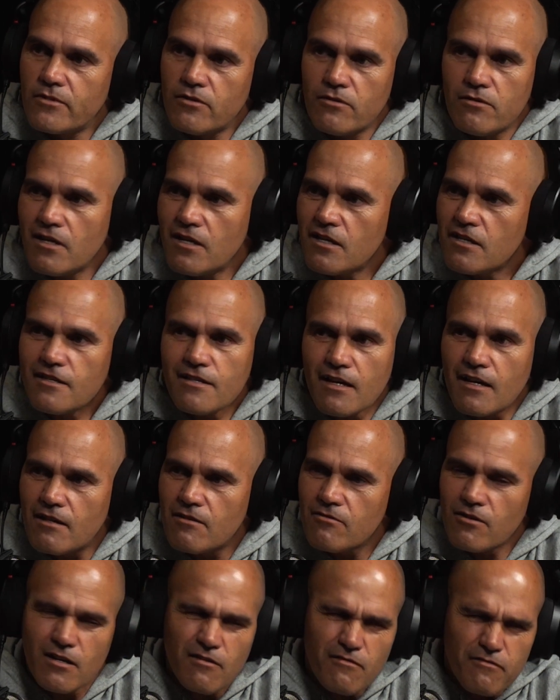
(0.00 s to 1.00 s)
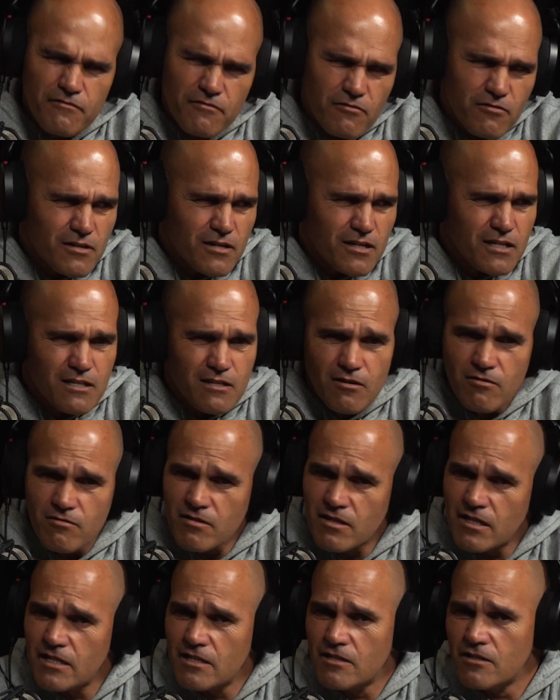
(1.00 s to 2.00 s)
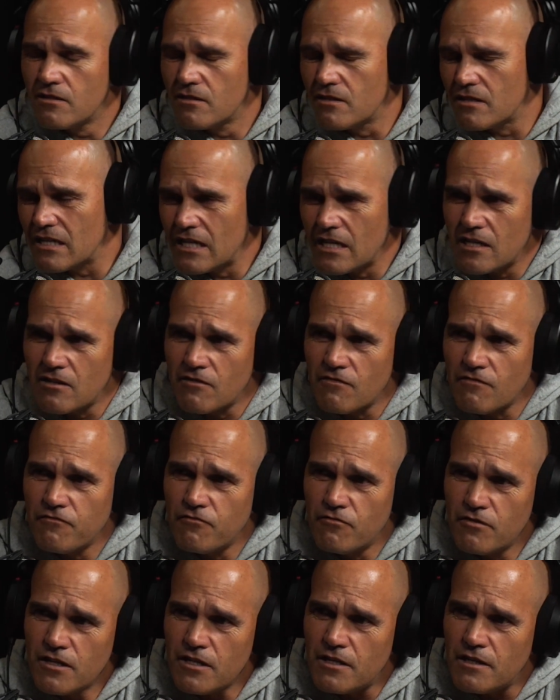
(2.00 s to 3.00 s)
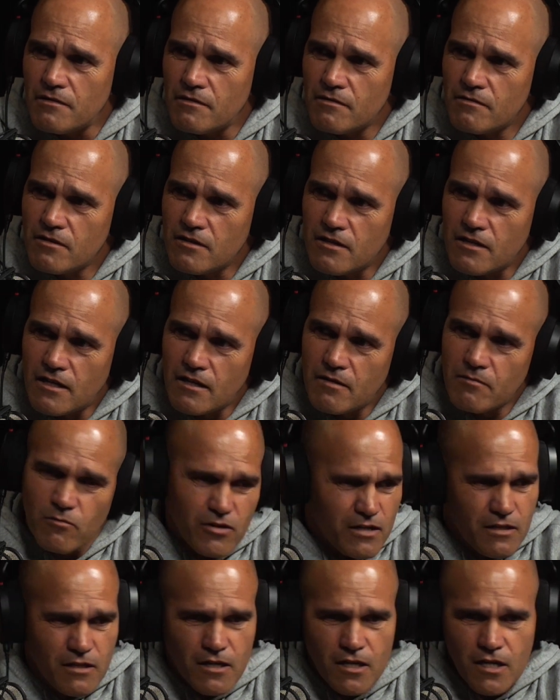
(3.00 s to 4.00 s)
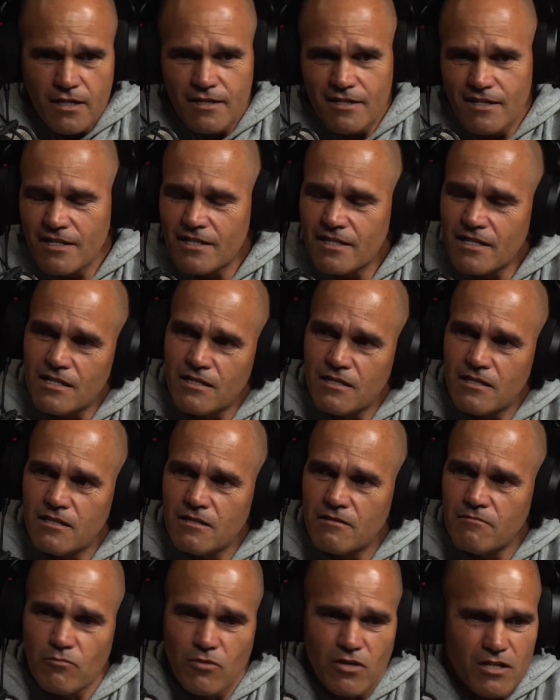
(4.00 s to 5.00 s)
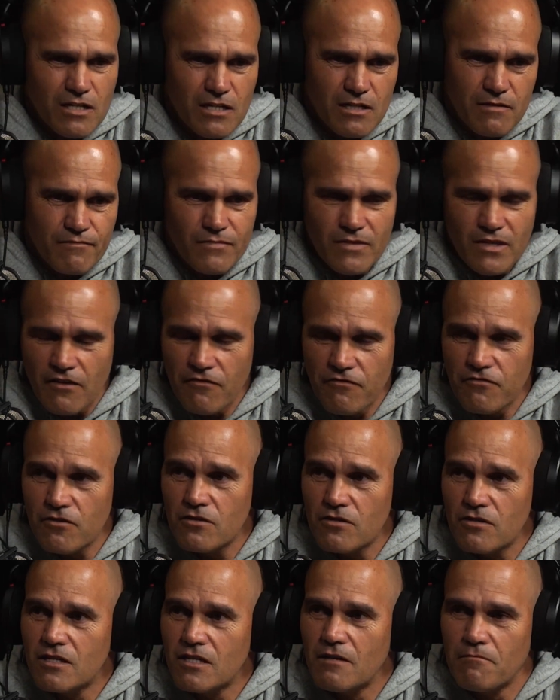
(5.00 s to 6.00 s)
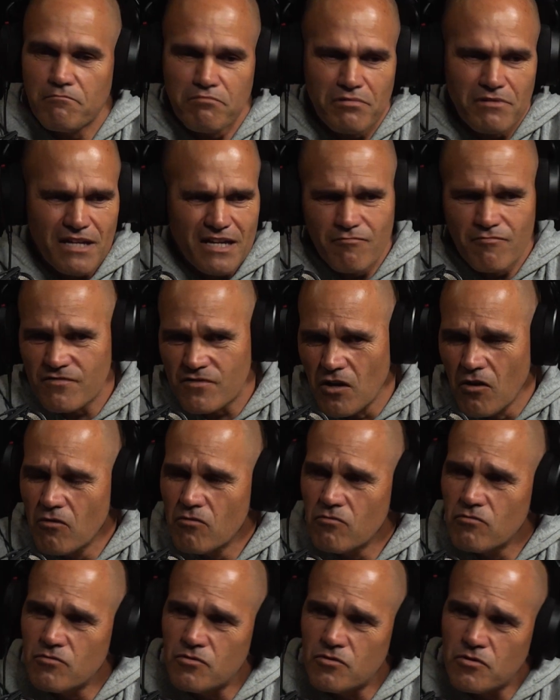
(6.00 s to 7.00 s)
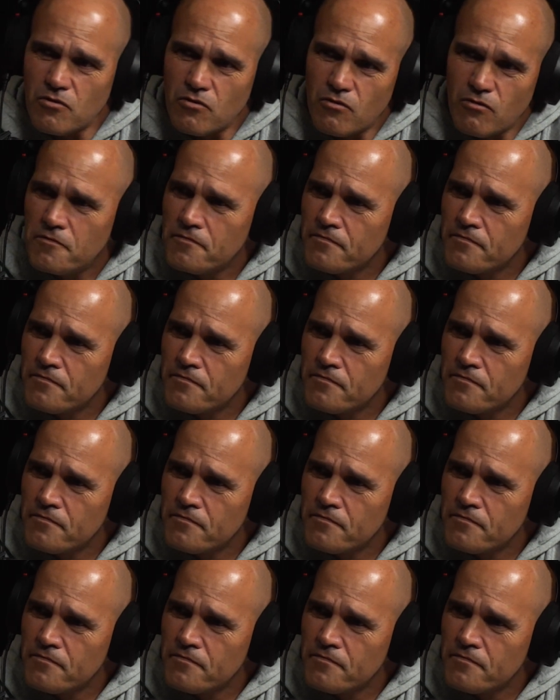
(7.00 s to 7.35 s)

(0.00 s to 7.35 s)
Who does that? Like a 14-year-old kid's kicking a footy. You know, my nieces, my nephews, they're playing with dolls or...